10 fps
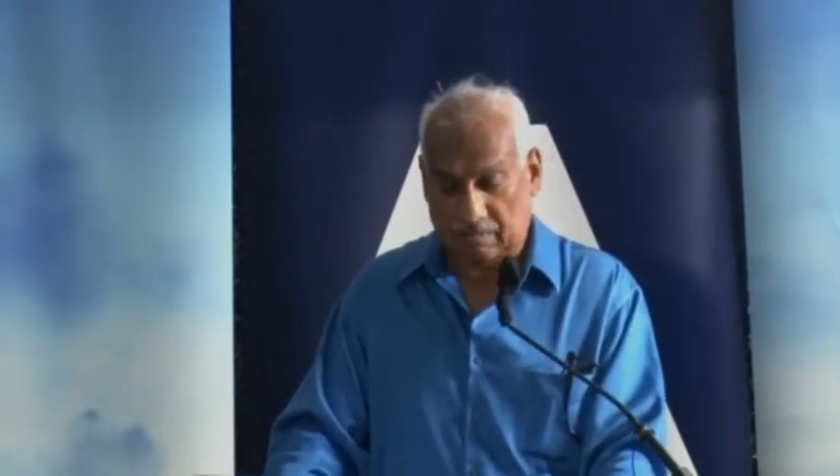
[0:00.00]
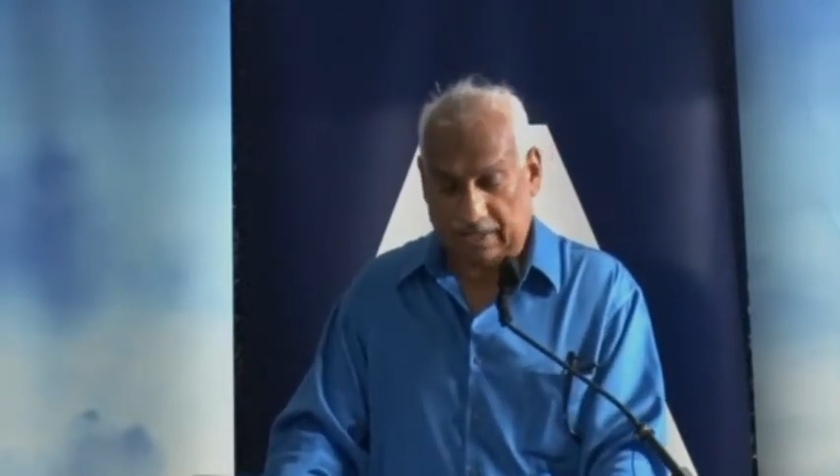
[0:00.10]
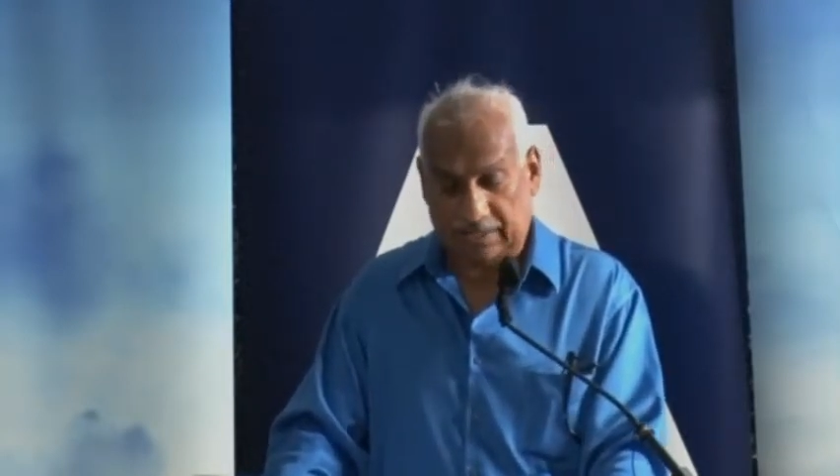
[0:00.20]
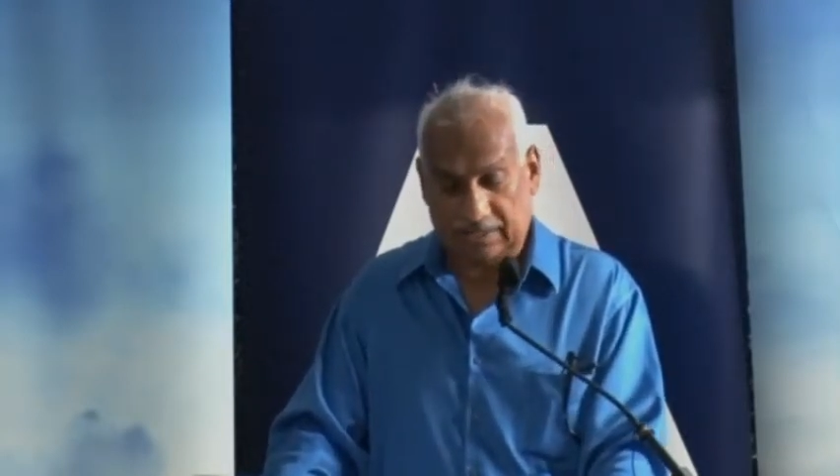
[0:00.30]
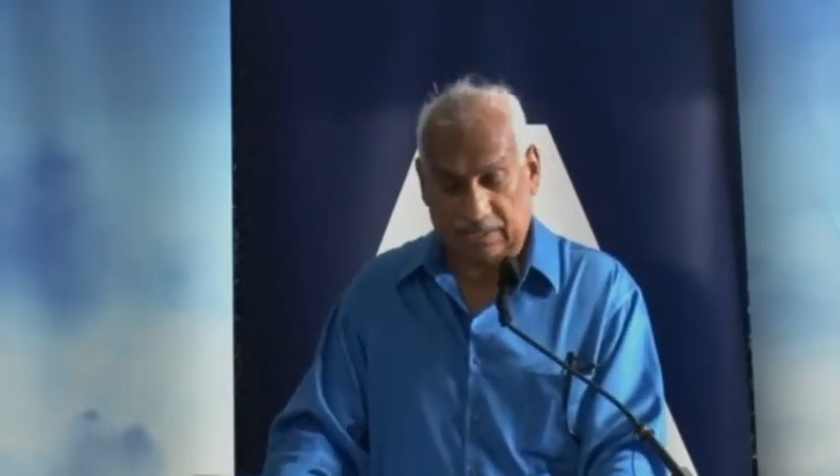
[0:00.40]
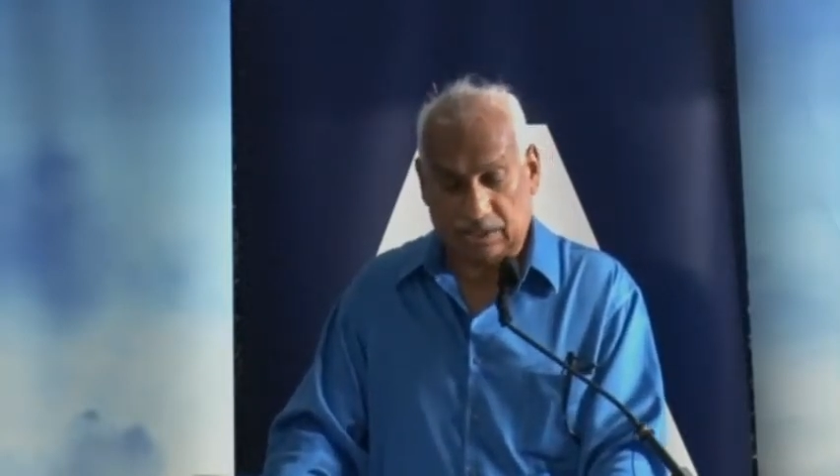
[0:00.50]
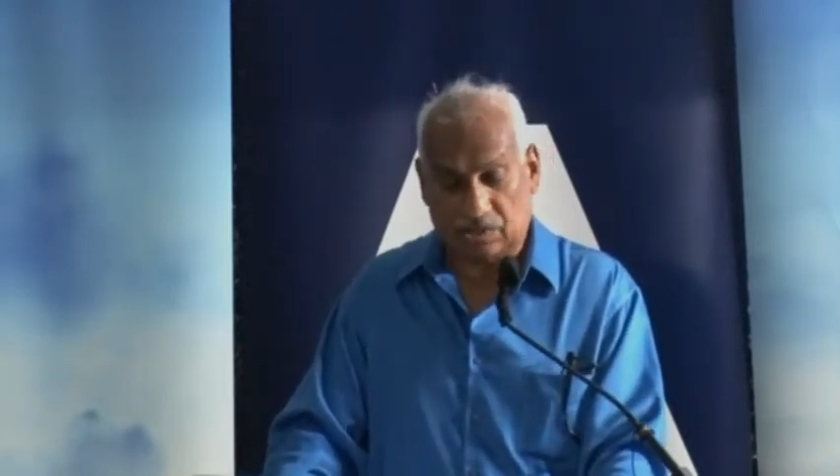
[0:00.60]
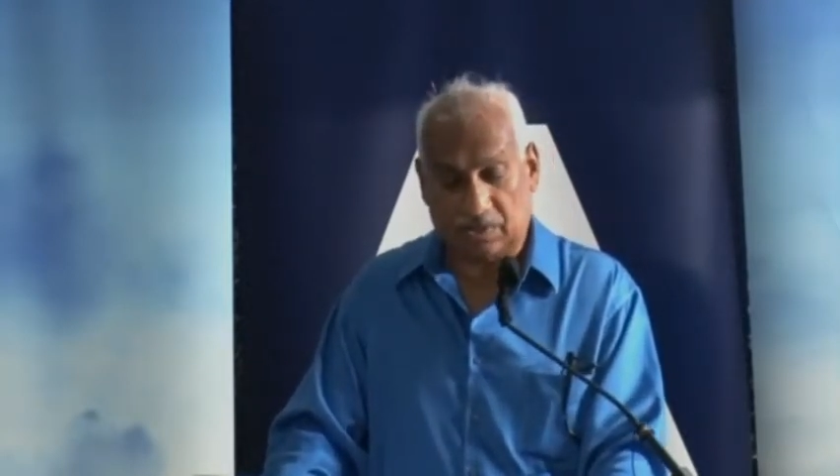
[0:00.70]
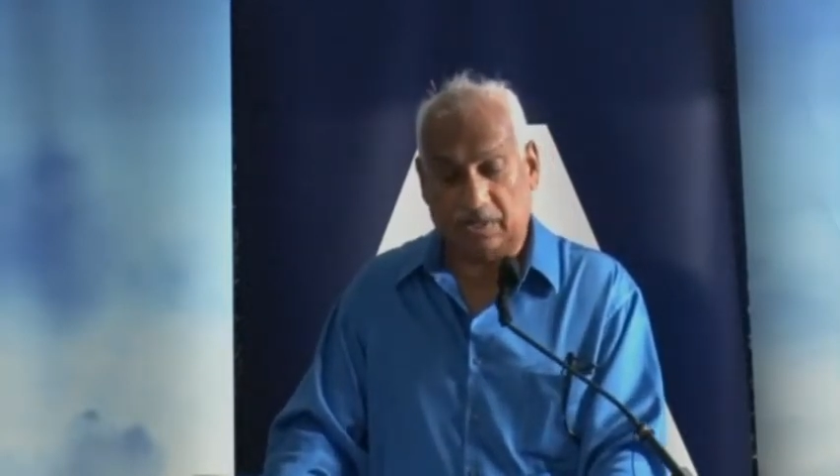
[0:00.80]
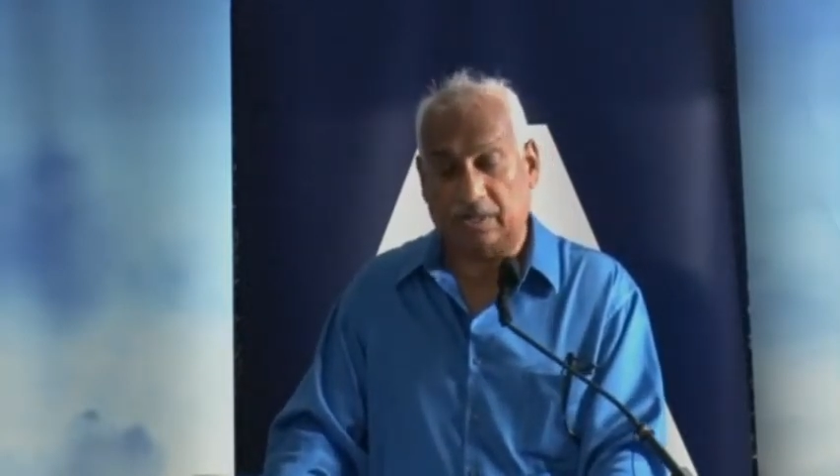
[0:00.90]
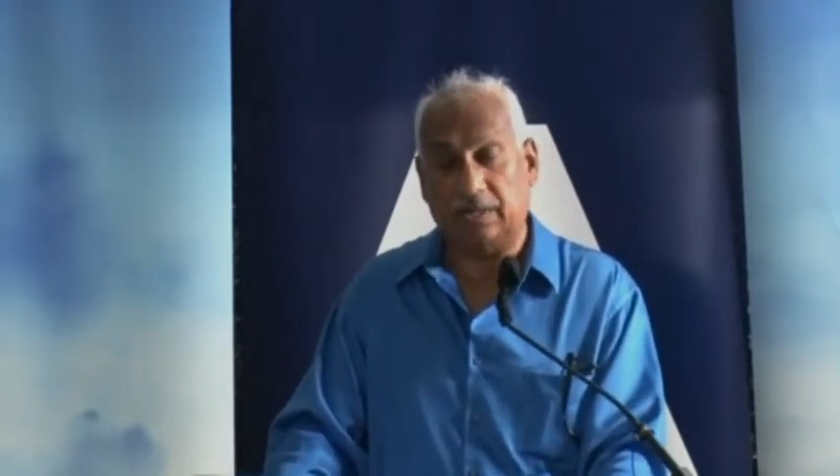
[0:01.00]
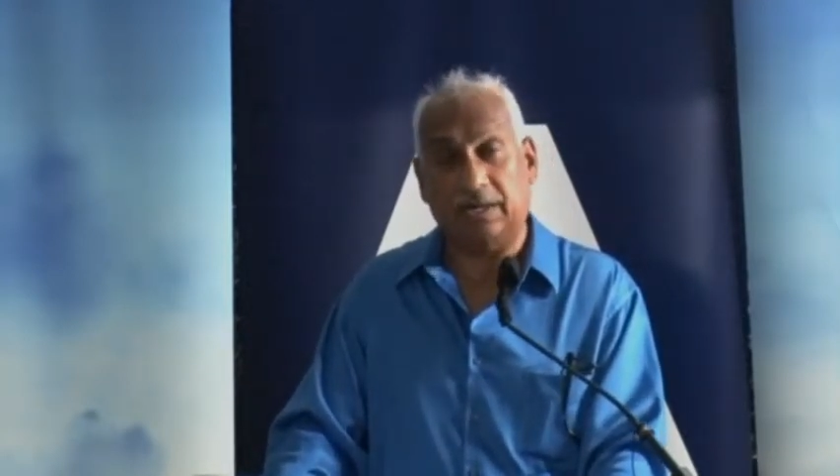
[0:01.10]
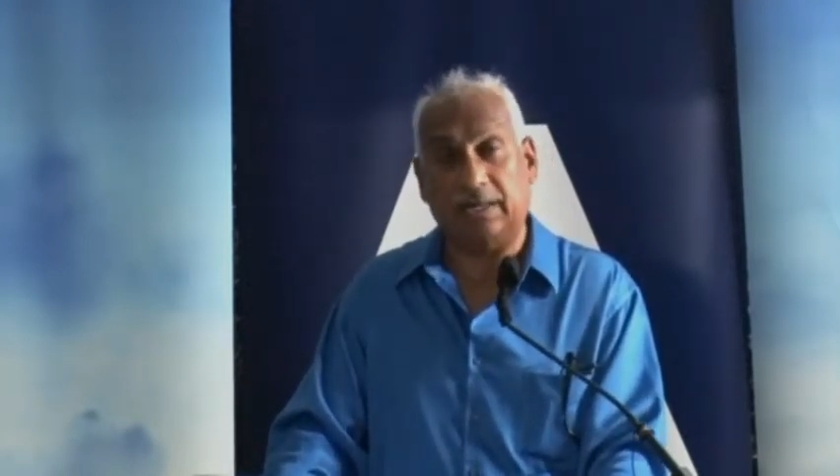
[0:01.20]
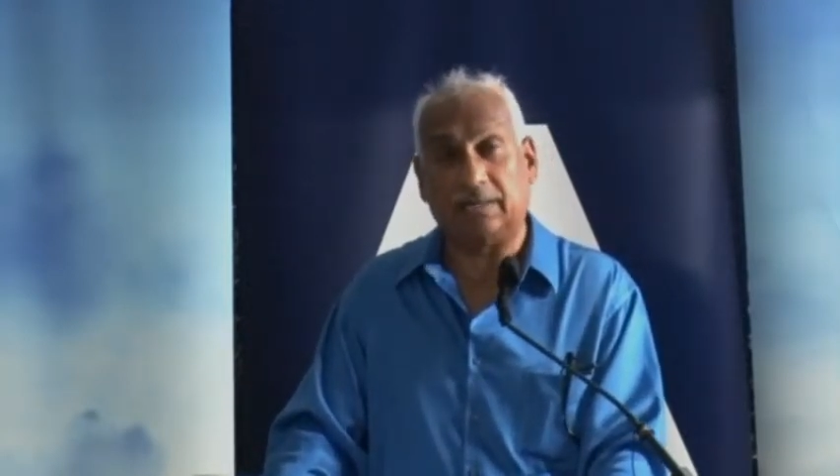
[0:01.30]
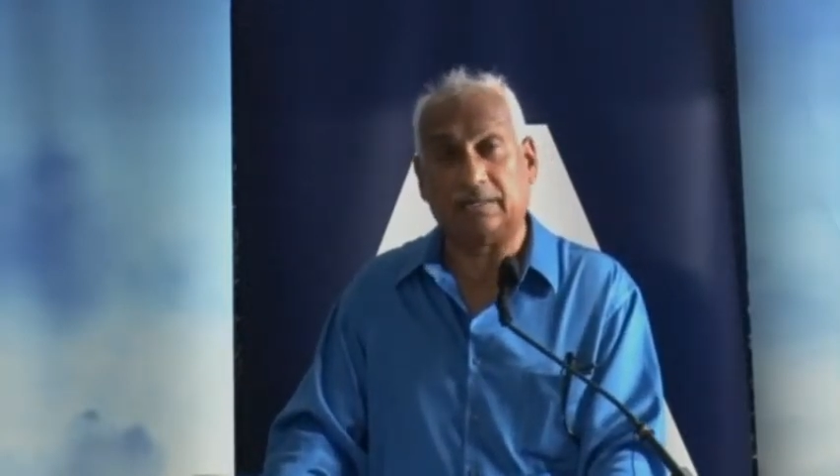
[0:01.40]
by the citizenry in the
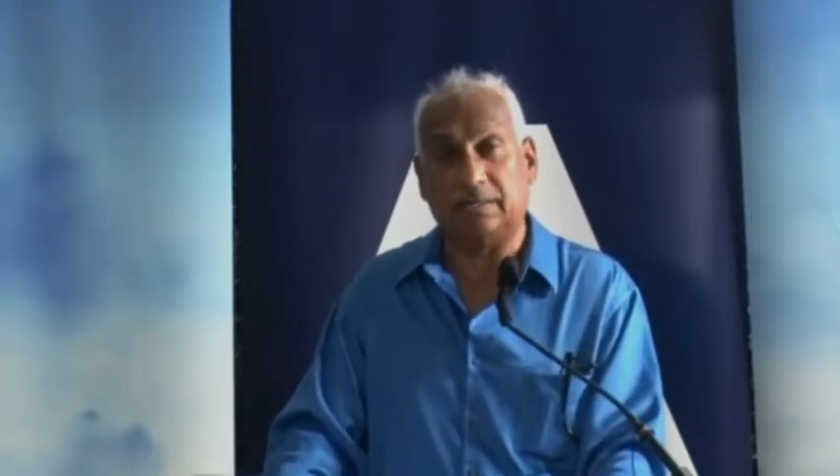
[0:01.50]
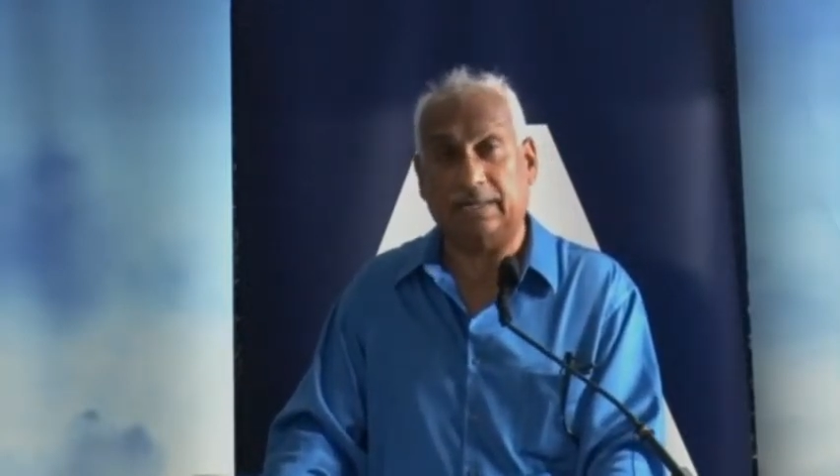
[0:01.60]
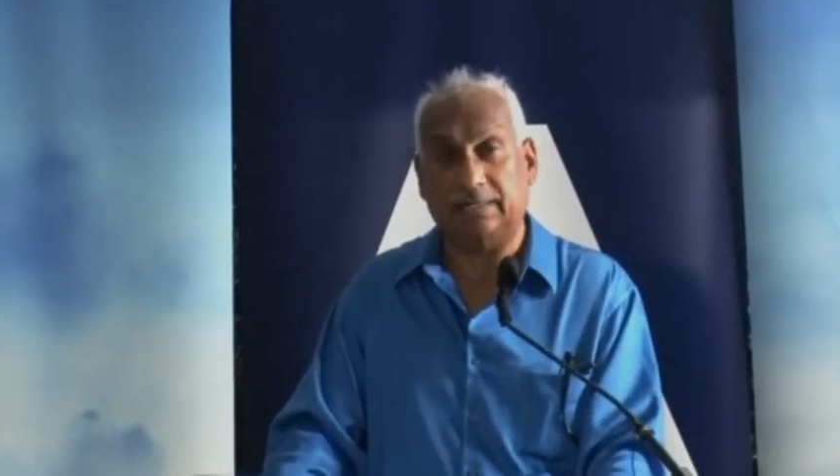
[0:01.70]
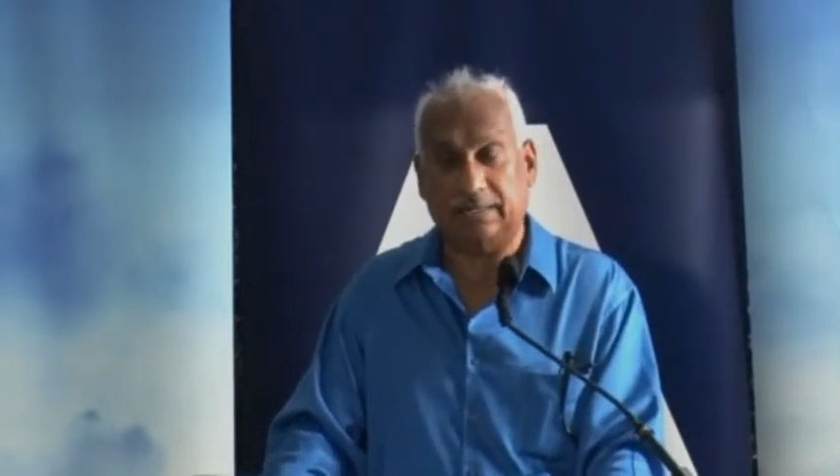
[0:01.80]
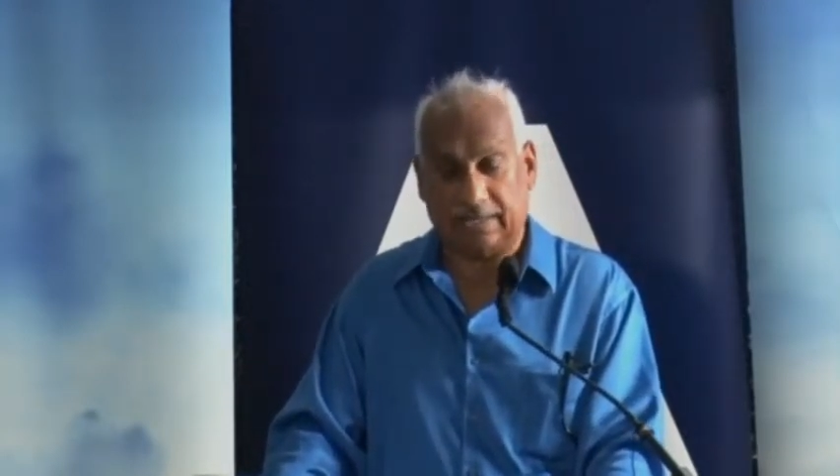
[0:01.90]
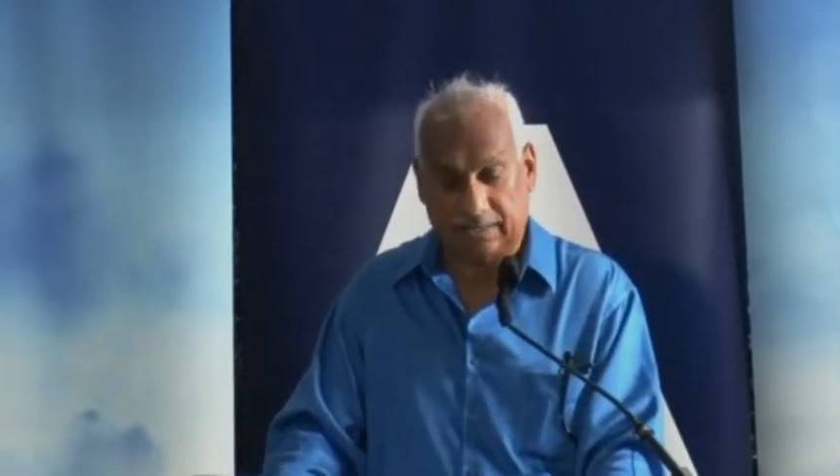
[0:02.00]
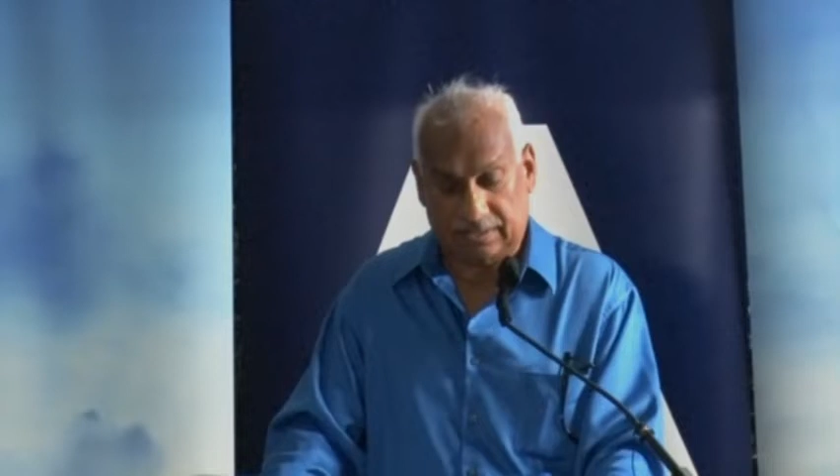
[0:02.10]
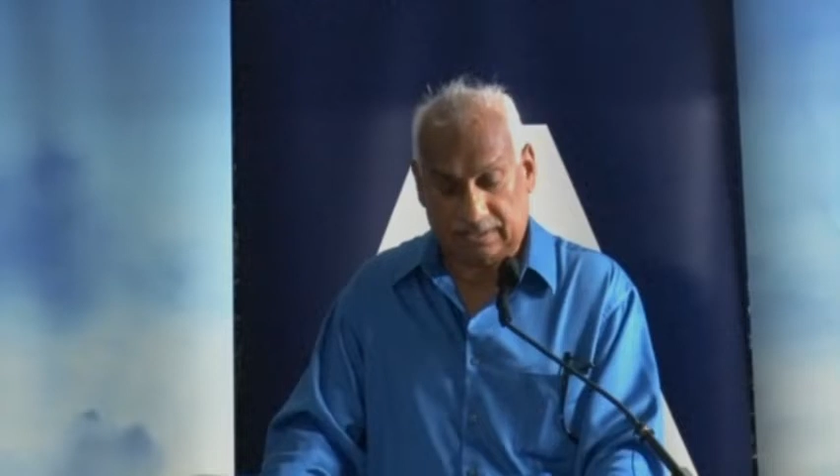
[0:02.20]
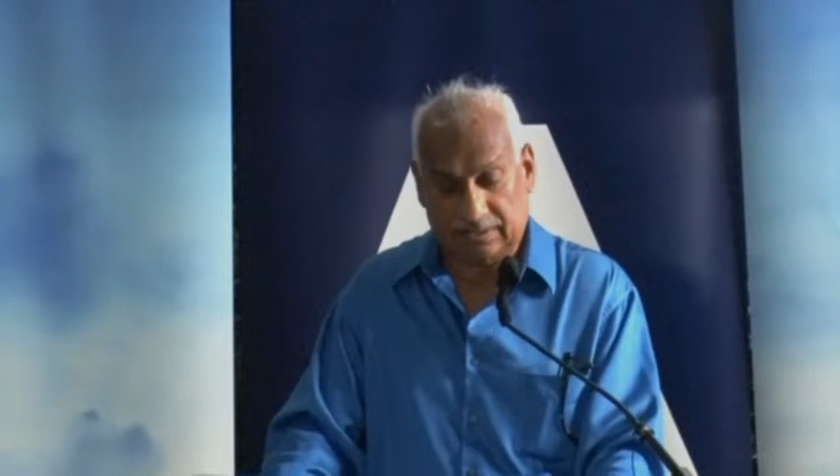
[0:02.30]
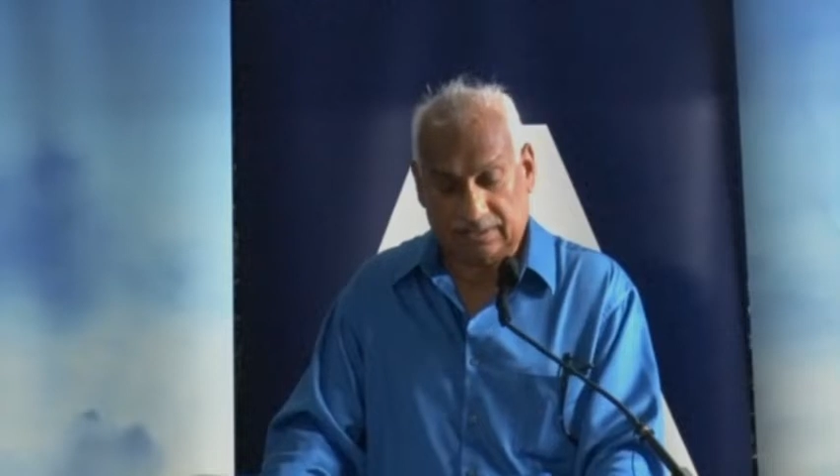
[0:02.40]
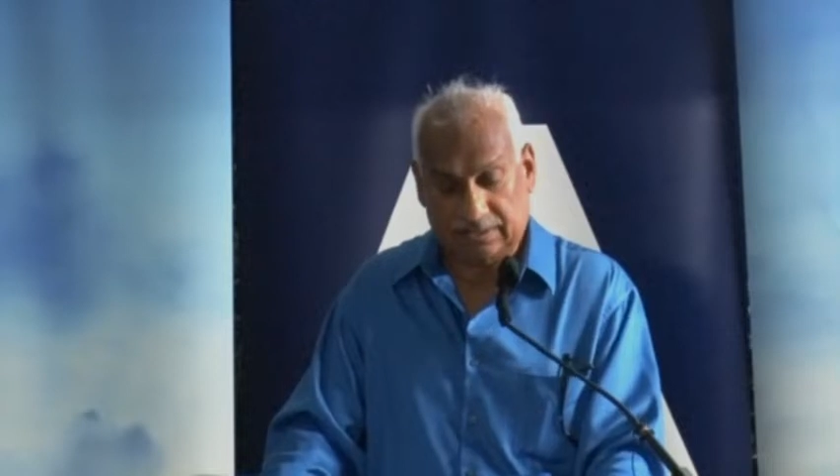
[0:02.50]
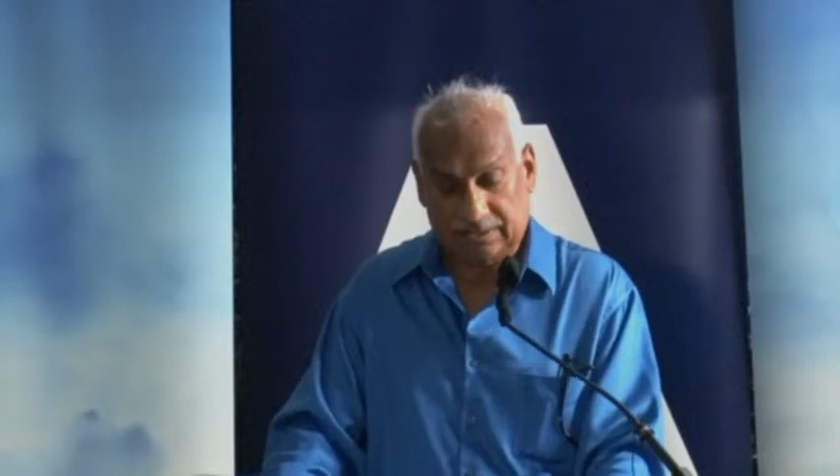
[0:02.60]
late 1990s